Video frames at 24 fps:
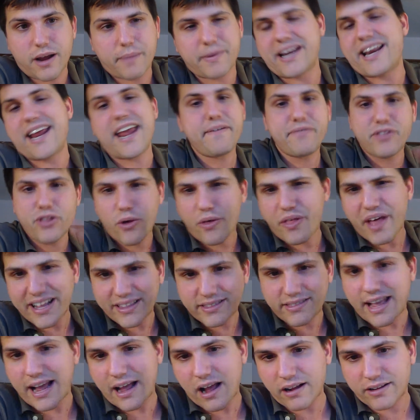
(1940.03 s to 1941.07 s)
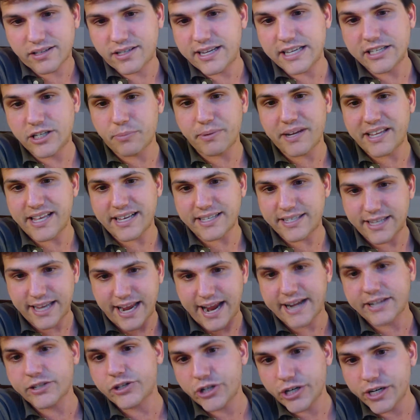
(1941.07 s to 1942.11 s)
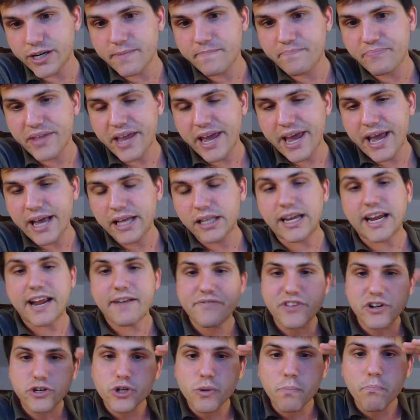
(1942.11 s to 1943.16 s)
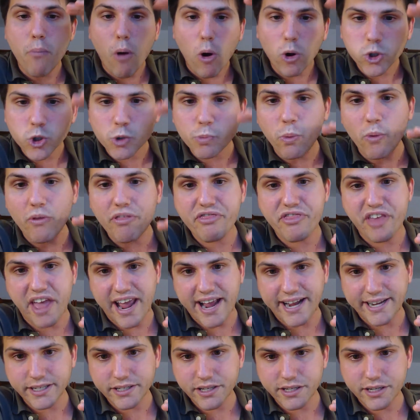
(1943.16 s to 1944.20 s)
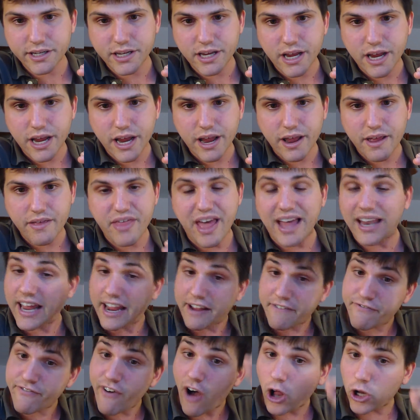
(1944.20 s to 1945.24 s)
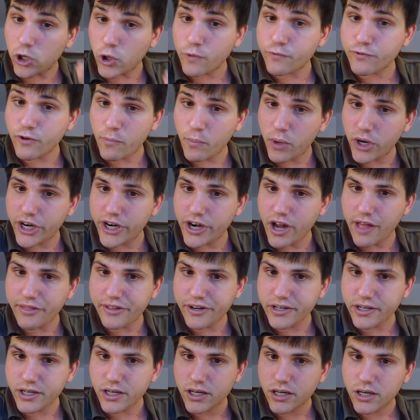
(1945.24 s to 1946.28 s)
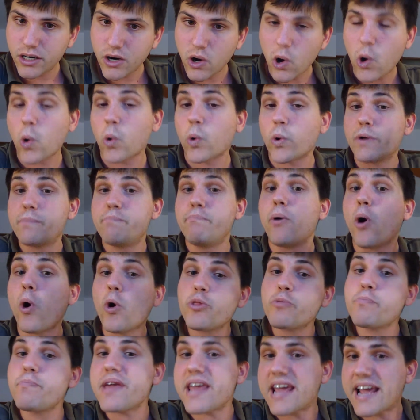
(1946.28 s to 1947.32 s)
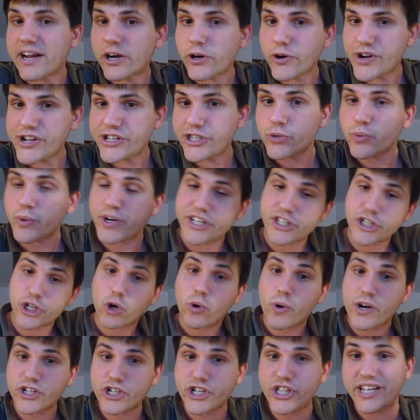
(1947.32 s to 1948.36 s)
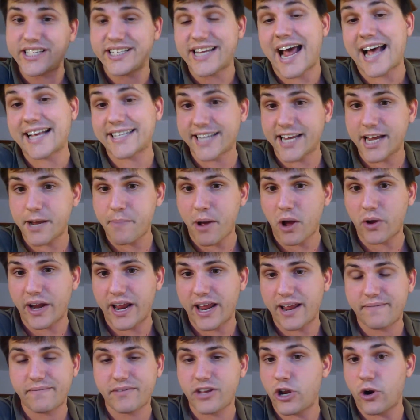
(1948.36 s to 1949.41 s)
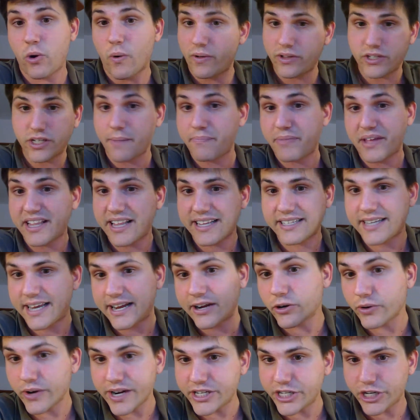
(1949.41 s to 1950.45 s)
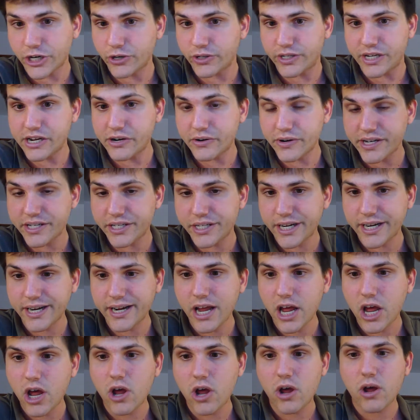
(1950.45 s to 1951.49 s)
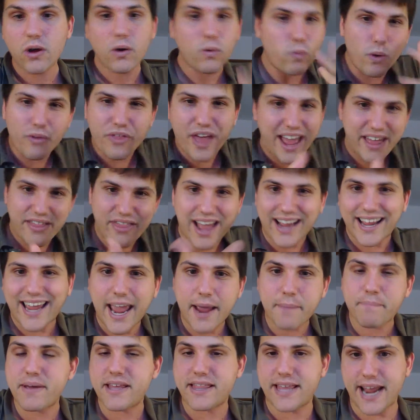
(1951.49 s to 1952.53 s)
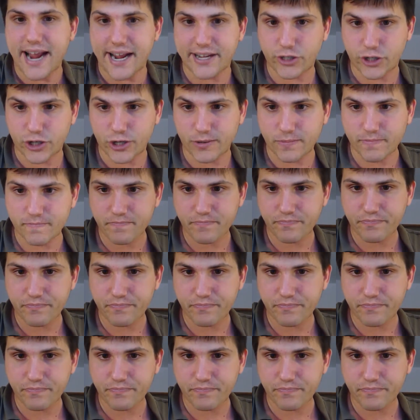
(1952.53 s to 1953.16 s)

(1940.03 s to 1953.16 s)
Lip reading: I mean, even though that ostensibly that's the answer, like if there's multiple things that like follow from one another, or would both be increased when it's a question that's asking about, something that's increasing or decreasing, well, that can't be the answer.